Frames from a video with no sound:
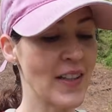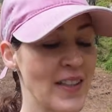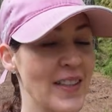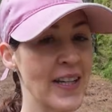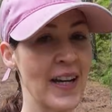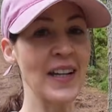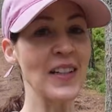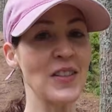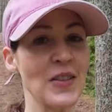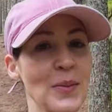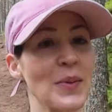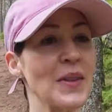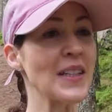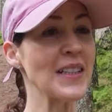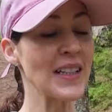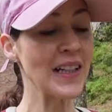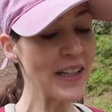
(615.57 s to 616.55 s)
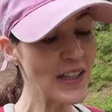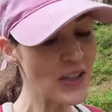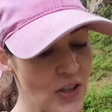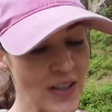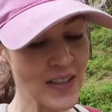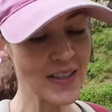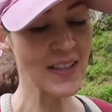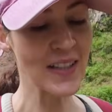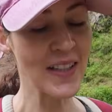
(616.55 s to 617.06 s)
taste something
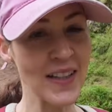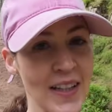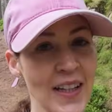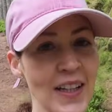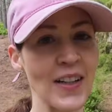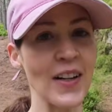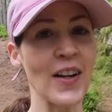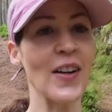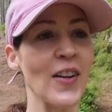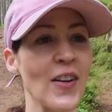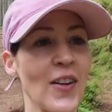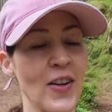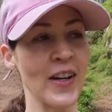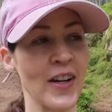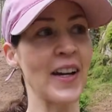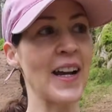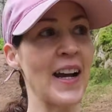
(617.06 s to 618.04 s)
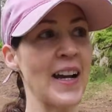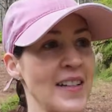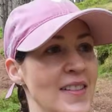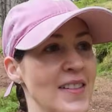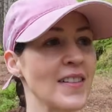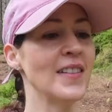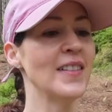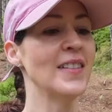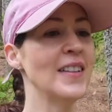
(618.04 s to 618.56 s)
delicious than look at a
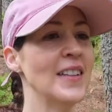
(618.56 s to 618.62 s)
castle.